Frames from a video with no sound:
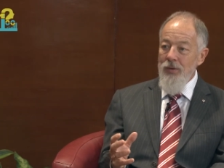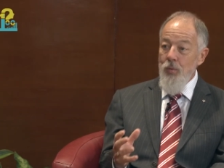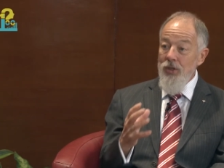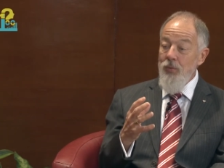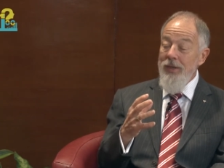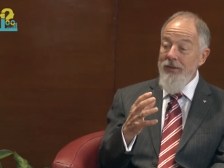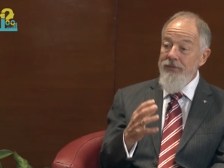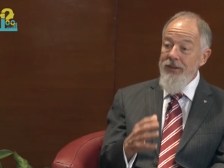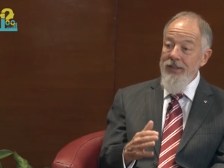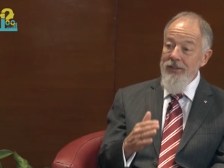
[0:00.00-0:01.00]
which will
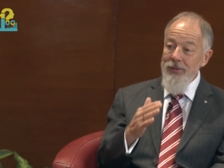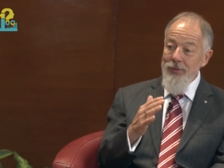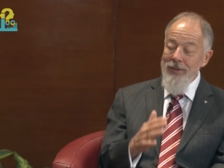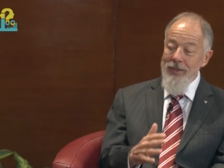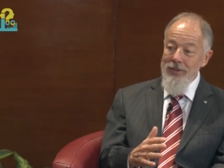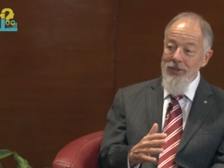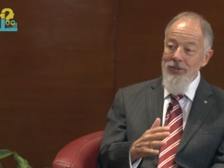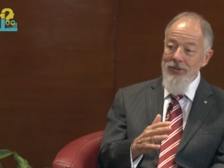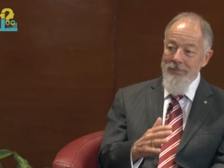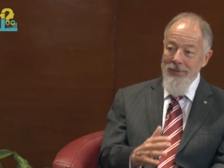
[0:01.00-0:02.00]
affect the
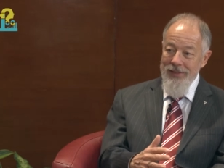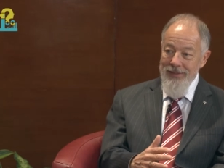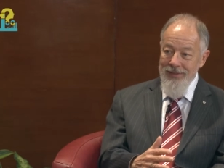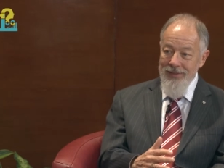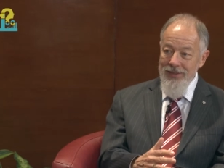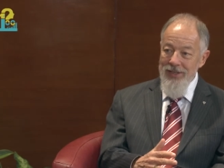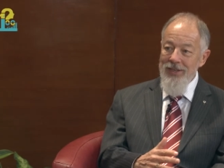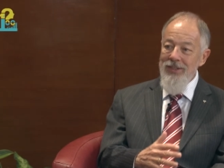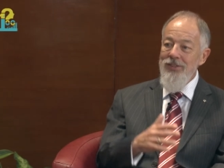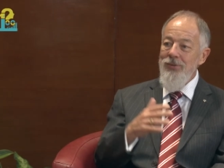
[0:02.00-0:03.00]
organization's ability
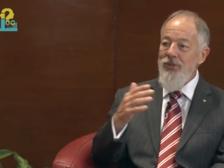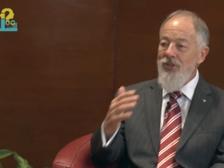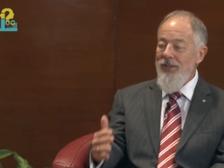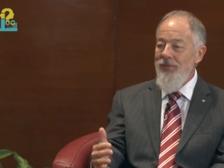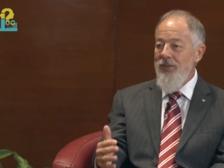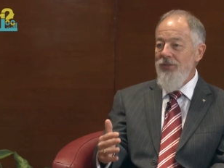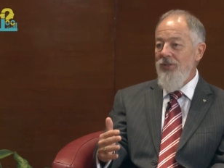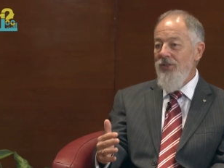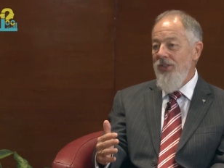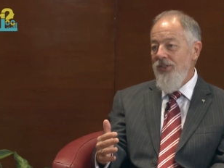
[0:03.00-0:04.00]
to achieve those
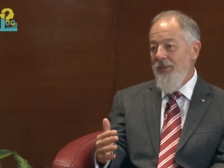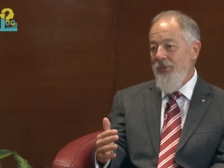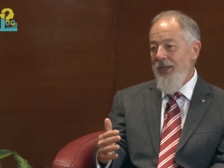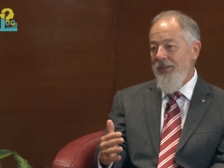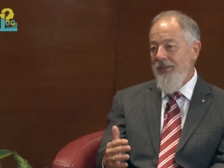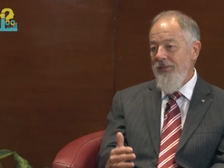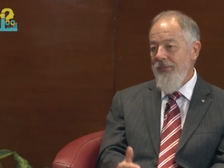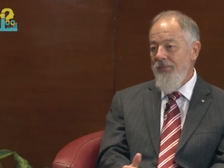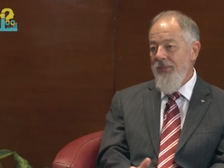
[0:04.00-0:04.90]
strategic objectives.